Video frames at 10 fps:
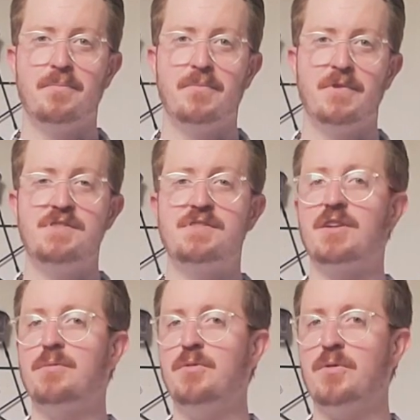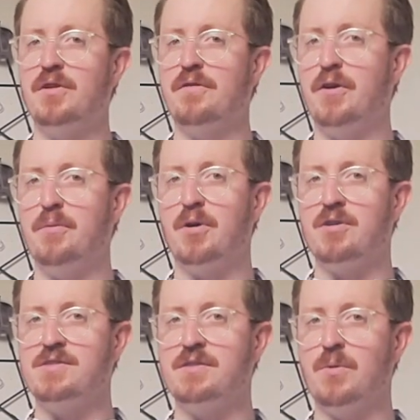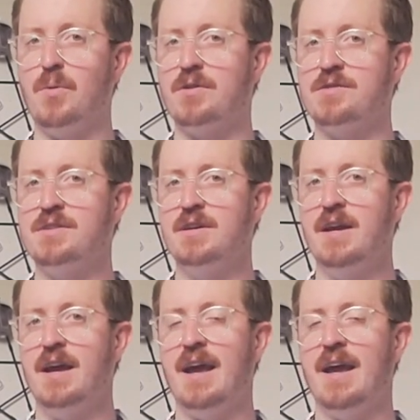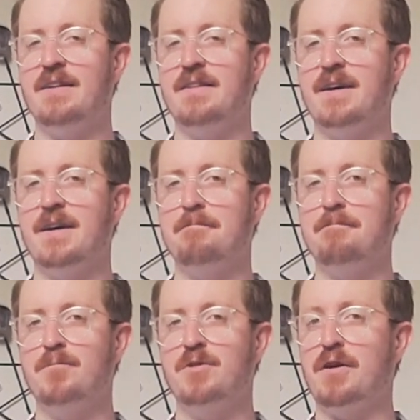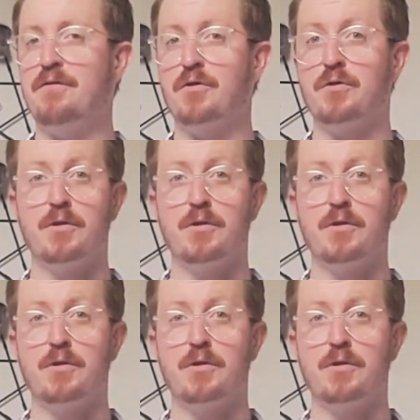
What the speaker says: This is going to be one of the fun parts of the course, and without further